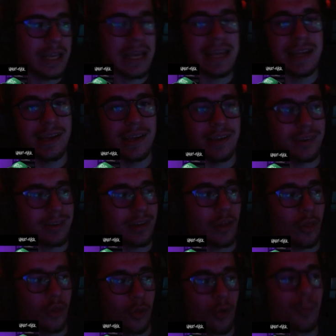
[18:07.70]
Is the
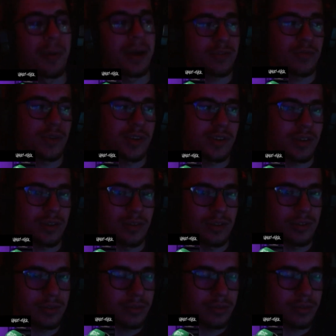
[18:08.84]
you best freestyle.